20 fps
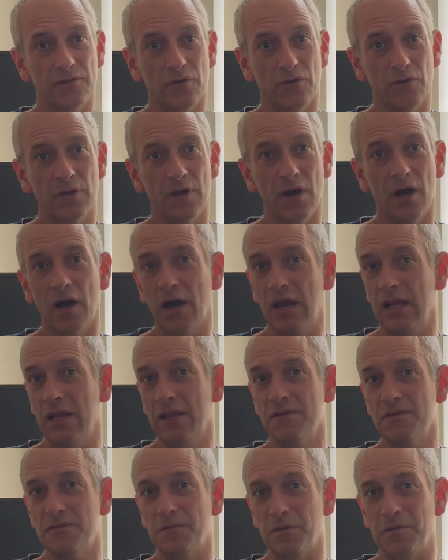on
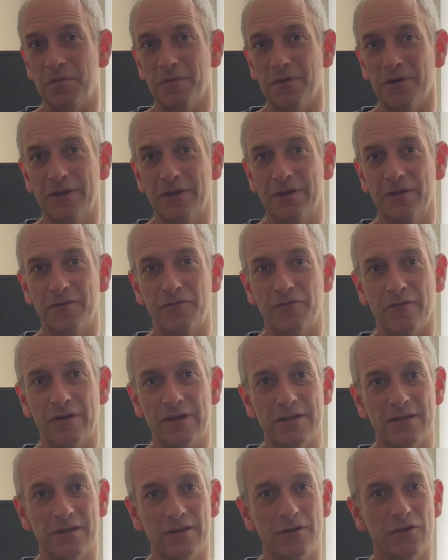islands with my good
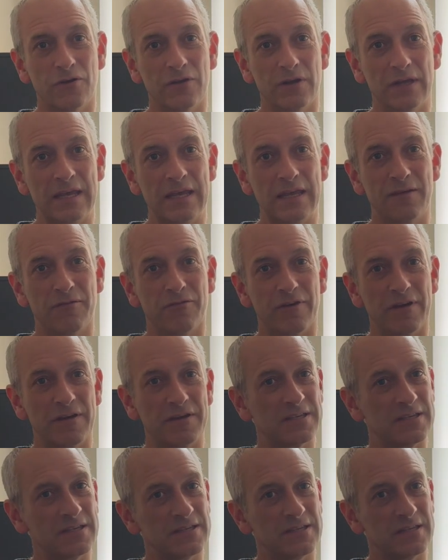friend and colleague
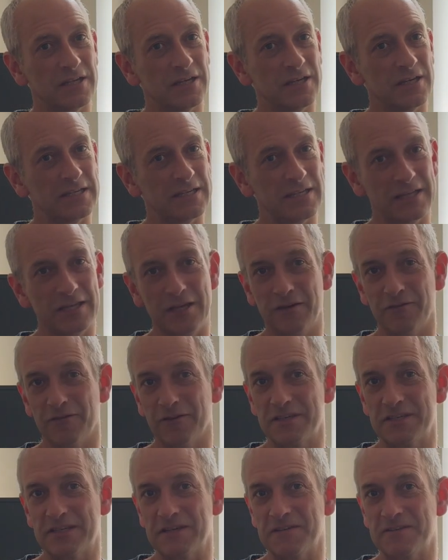Fraser Sturt at the
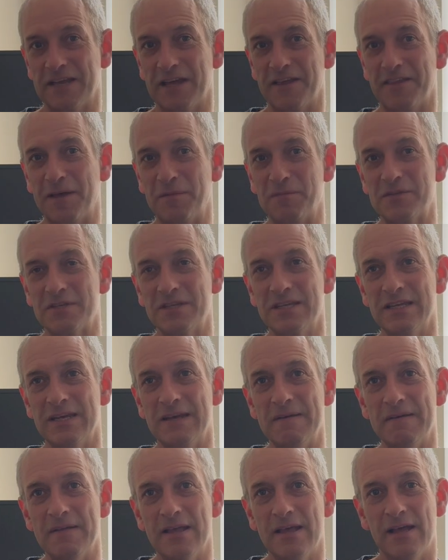University of Southampton.
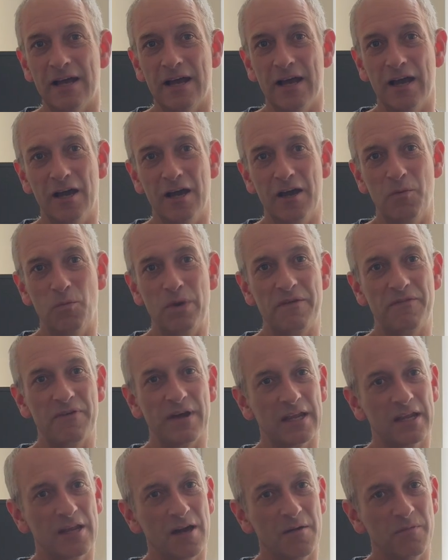We've
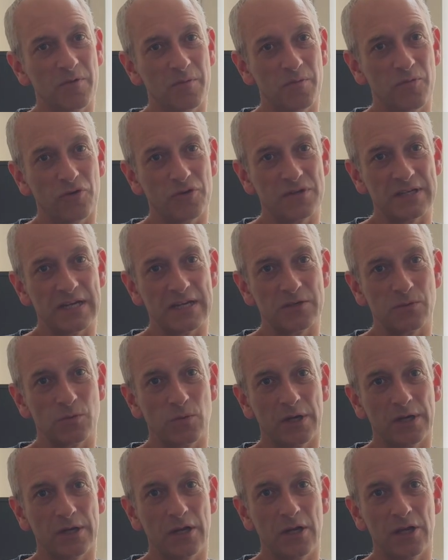had a couple of projects,
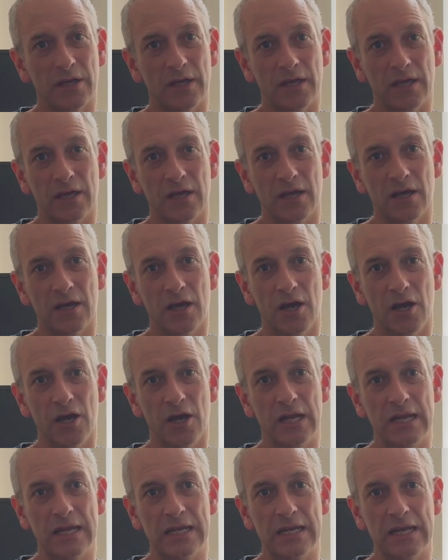one looking at
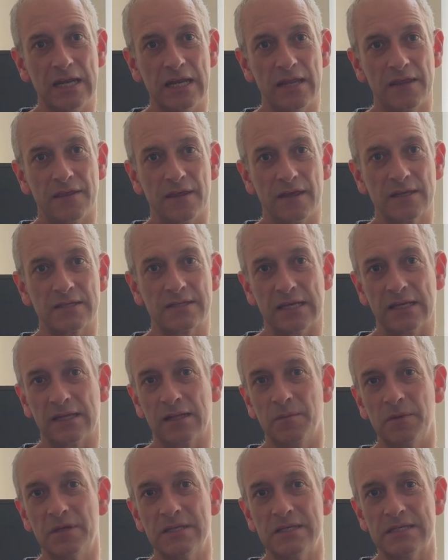early Neolithic
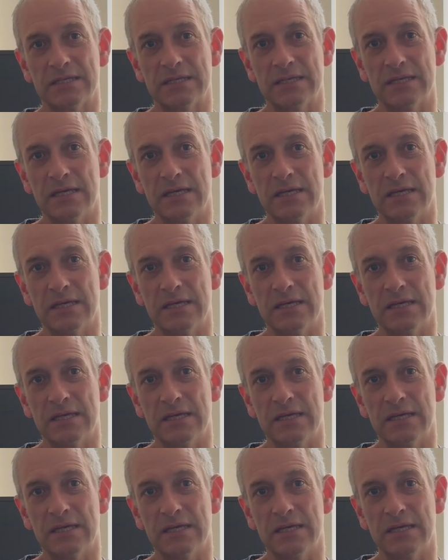settlement